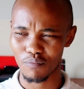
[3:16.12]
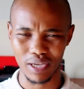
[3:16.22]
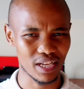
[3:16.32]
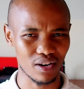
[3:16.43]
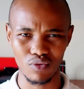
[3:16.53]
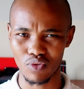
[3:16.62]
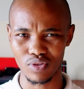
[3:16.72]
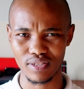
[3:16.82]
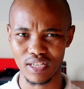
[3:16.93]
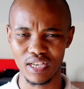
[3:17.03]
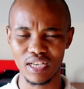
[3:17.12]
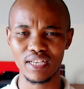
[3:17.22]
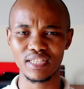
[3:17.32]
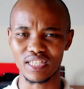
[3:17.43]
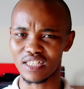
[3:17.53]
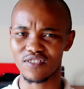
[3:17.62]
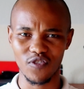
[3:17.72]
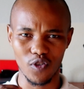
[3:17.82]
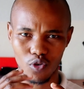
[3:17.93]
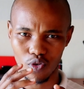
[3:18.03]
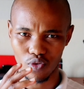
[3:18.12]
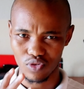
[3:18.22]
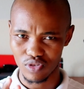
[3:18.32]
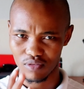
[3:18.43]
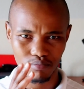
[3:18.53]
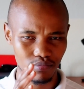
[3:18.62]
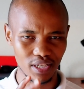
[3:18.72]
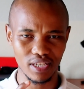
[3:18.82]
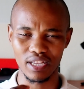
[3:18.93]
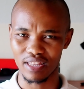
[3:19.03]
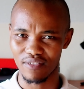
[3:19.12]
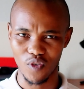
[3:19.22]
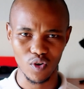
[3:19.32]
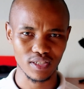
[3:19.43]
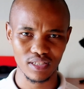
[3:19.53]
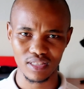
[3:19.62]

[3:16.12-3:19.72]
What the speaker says: background noise just for me and the voice.